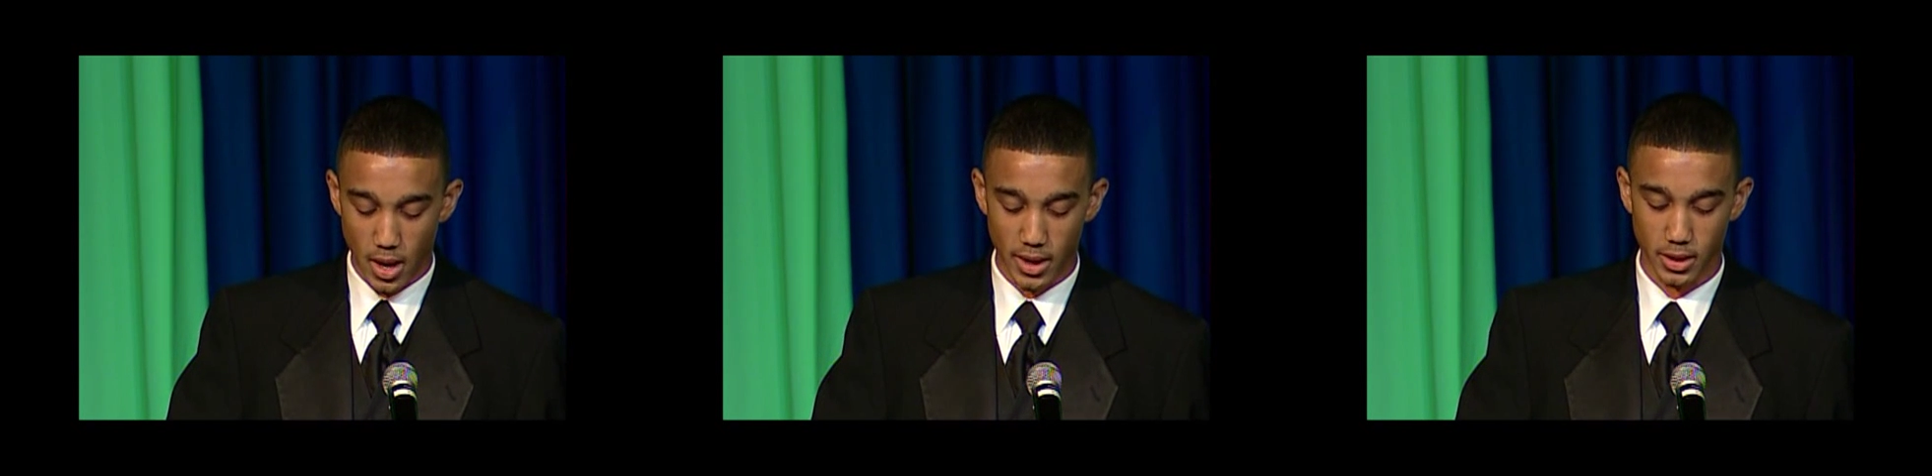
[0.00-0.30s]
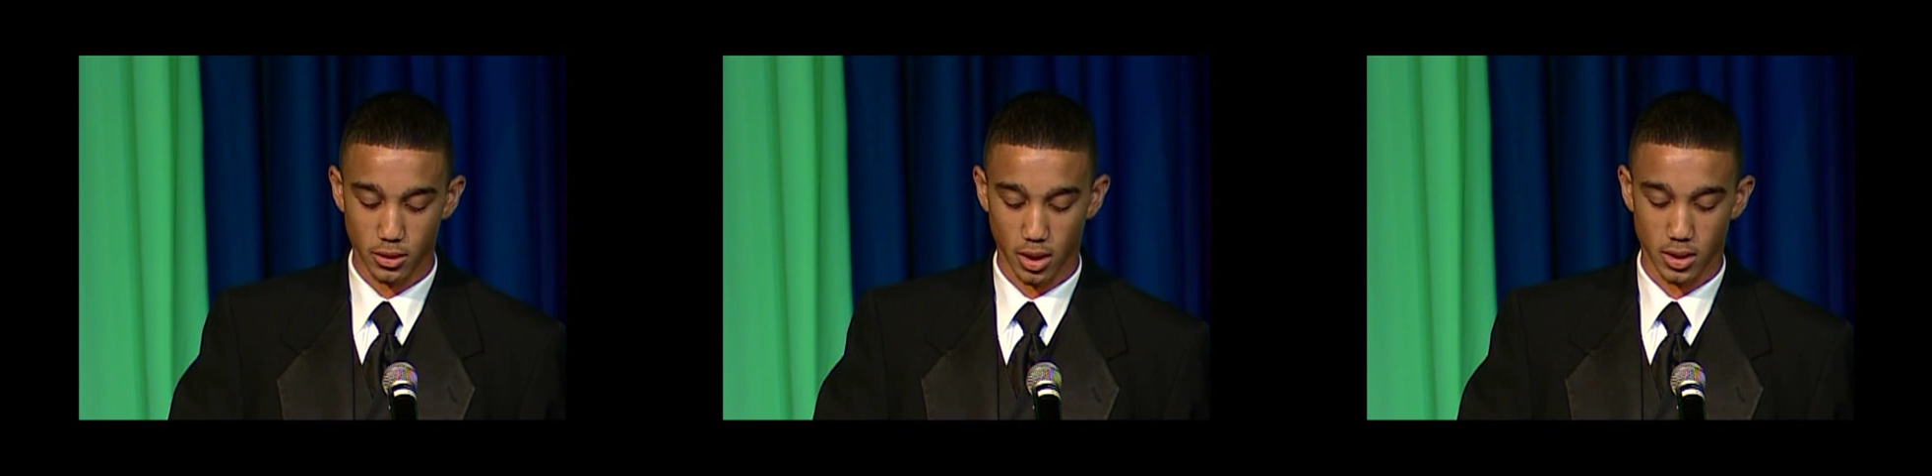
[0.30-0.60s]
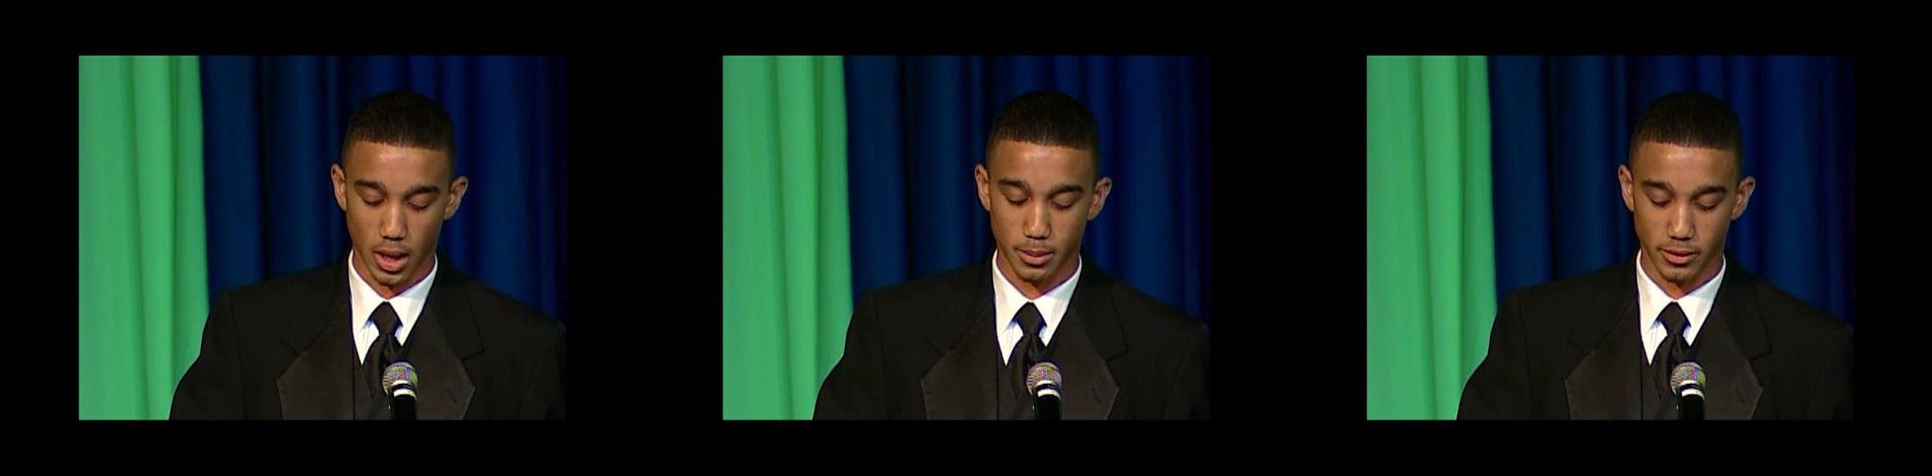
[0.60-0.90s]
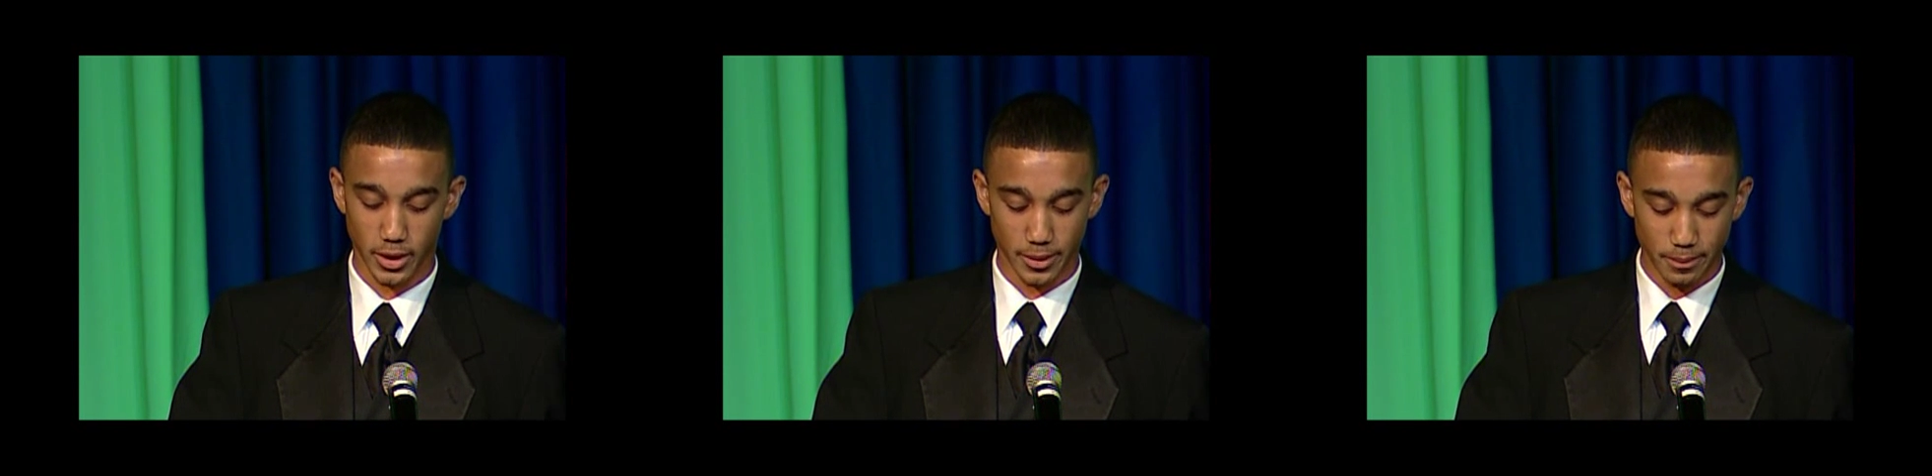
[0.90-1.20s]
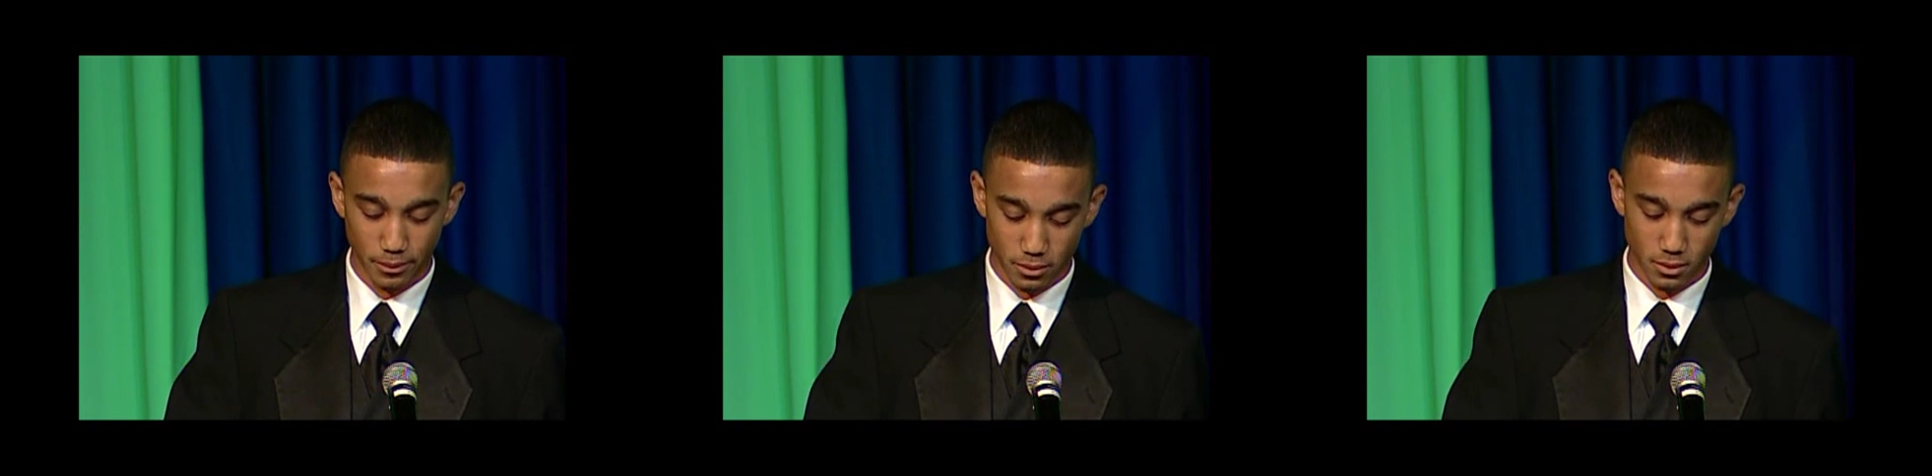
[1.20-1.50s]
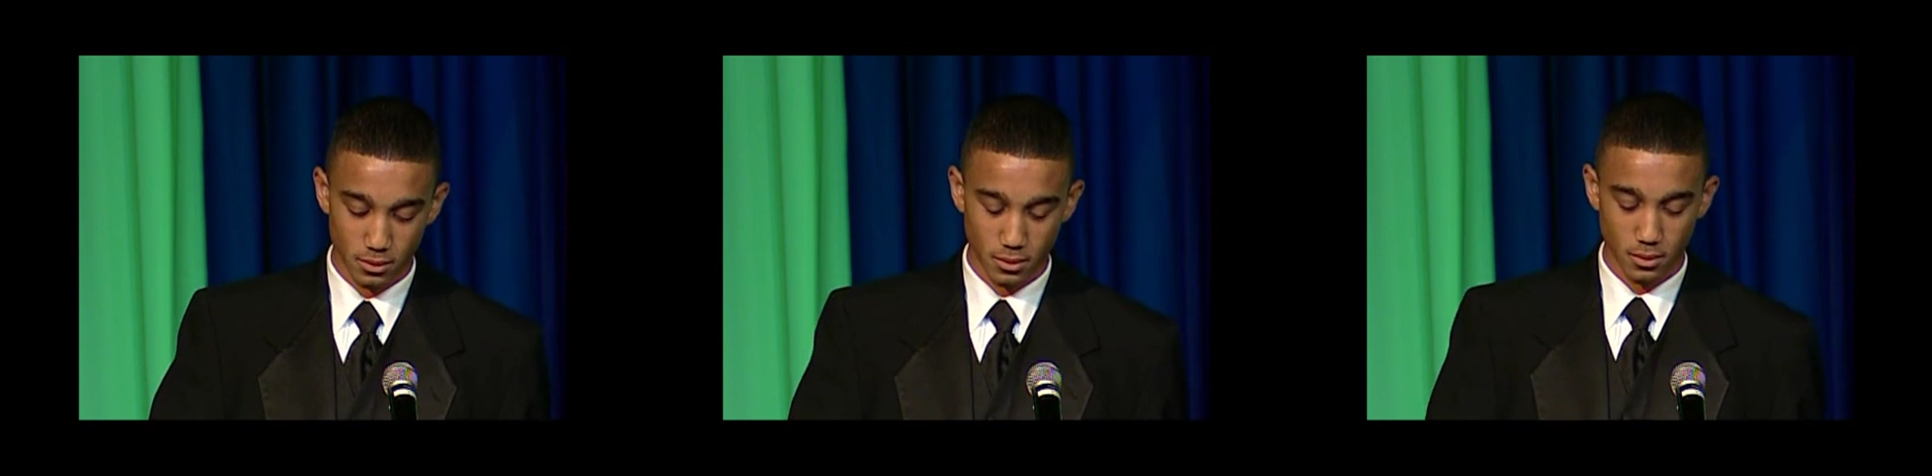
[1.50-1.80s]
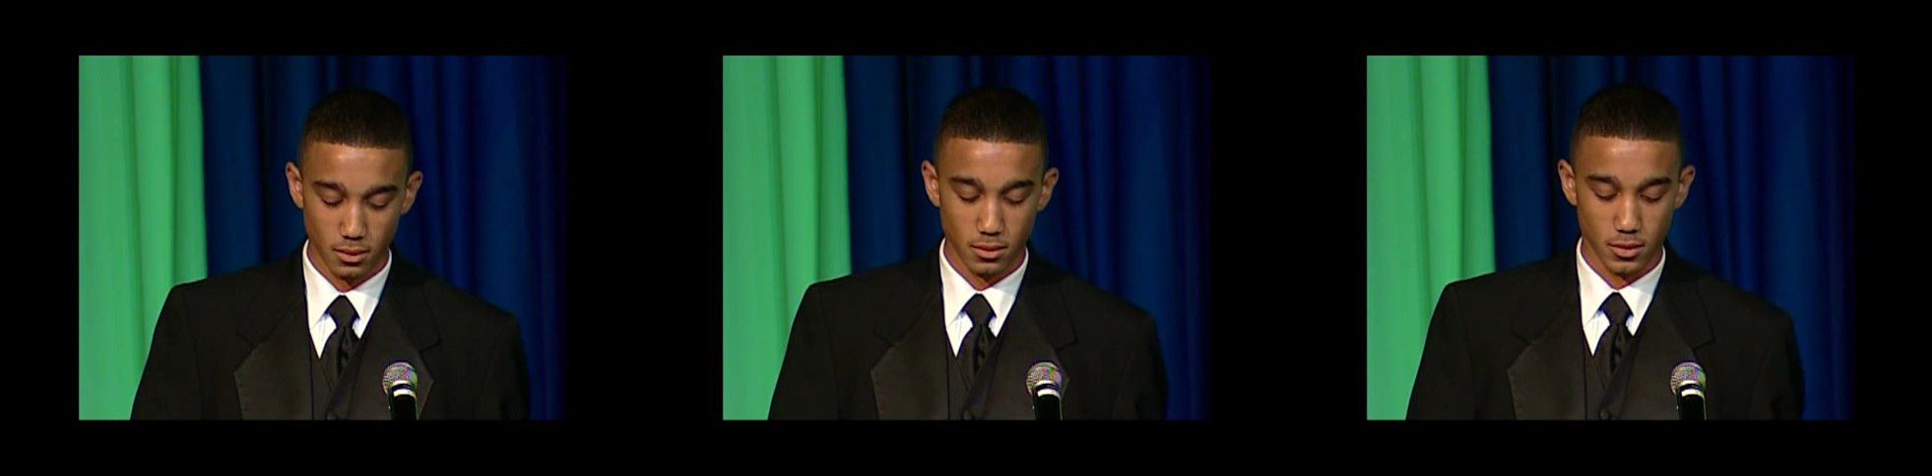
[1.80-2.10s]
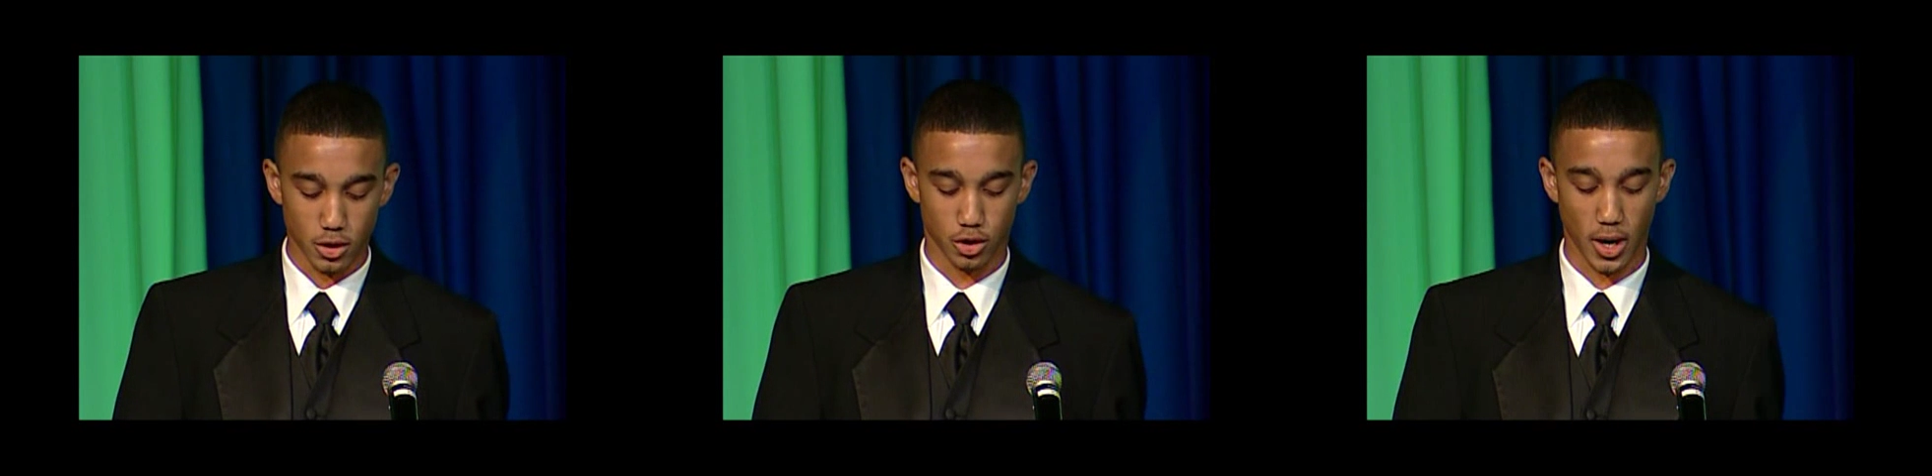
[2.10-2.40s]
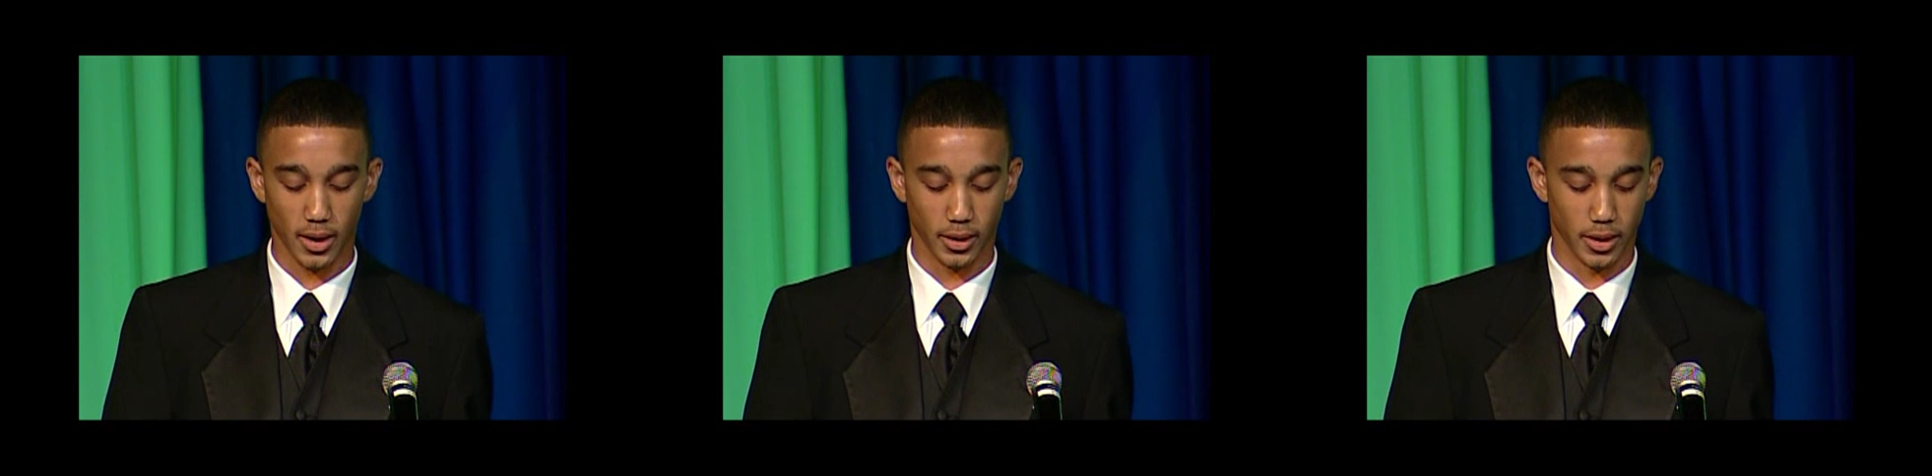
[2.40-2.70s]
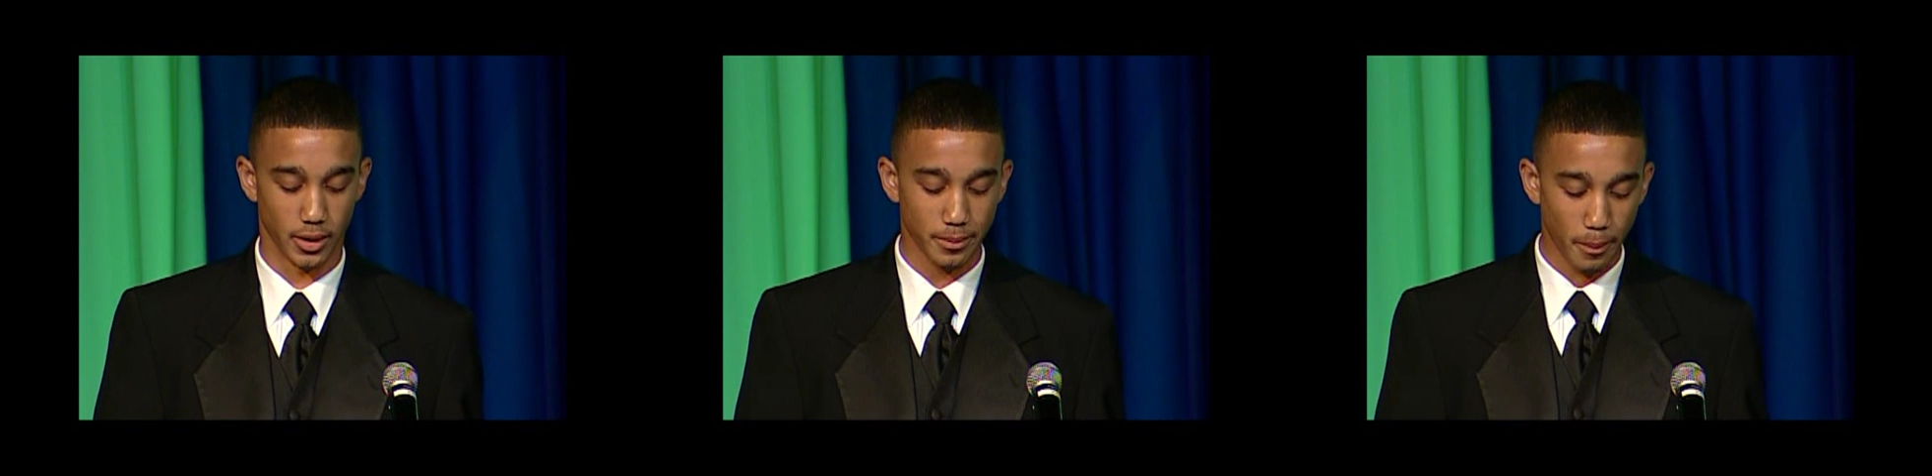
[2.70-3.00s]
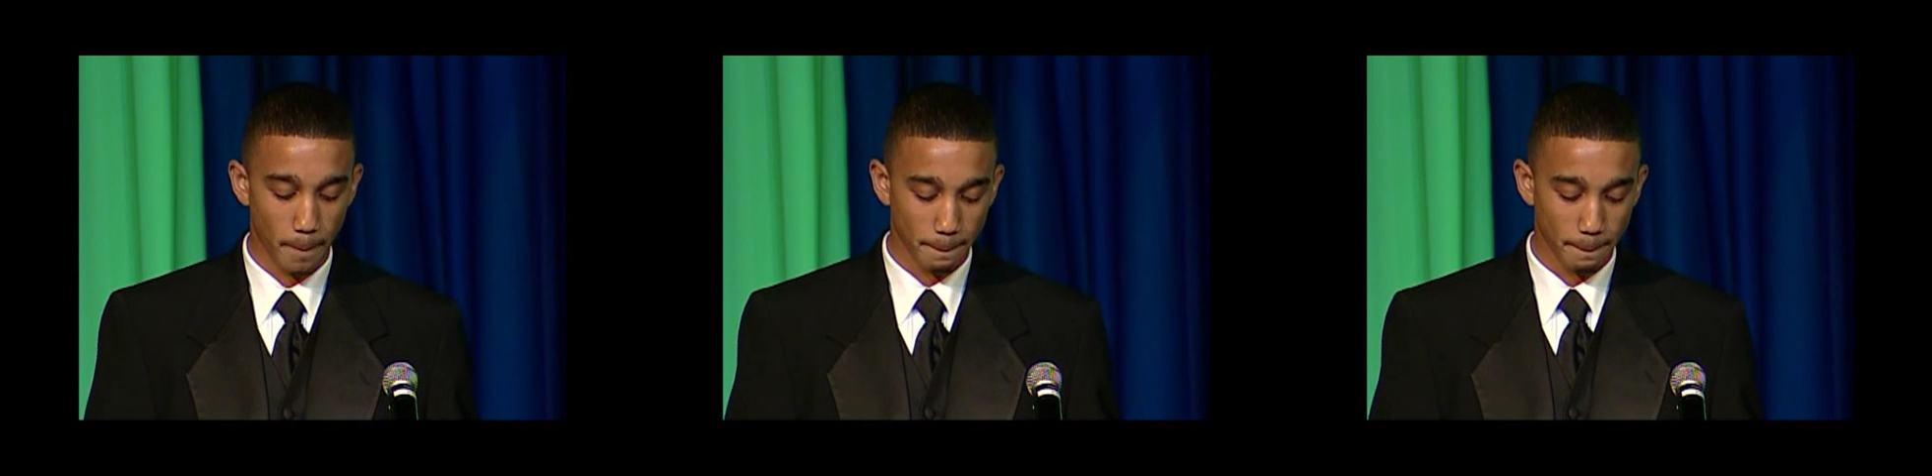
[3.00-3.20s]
as he was on top of her, strangling her.